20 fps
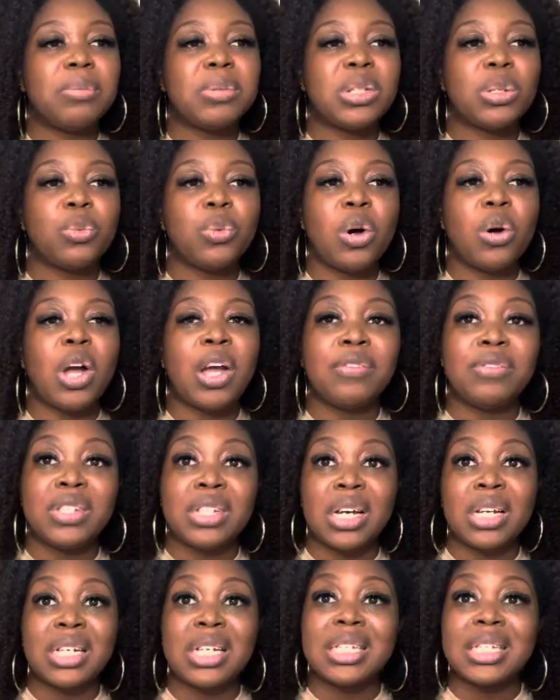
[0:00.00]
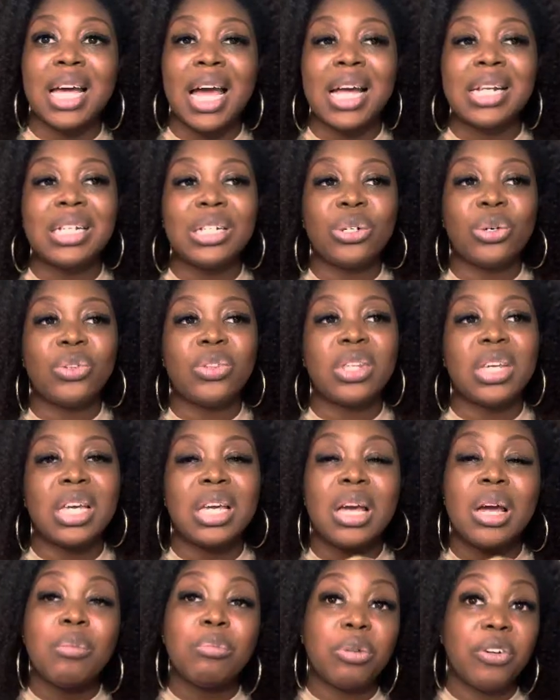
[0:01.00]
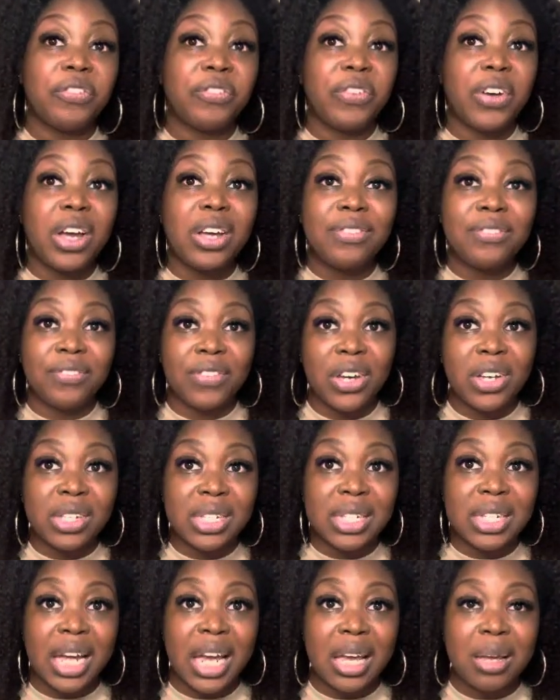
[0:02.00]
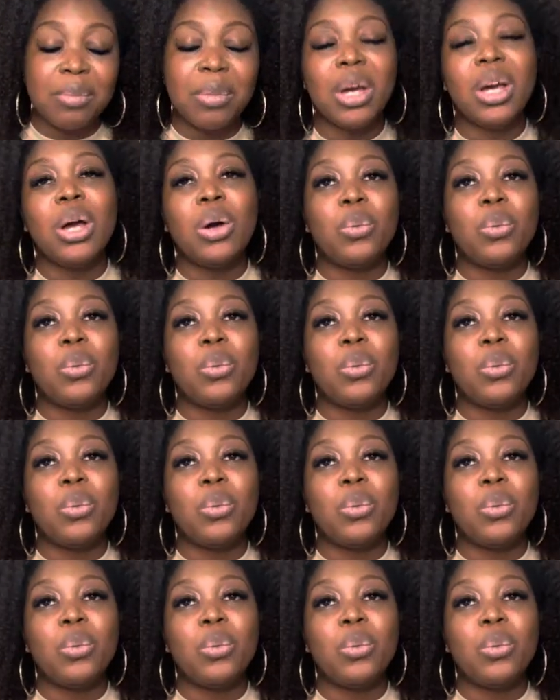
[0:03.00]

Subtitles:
So what I've done is added on the preferred first name,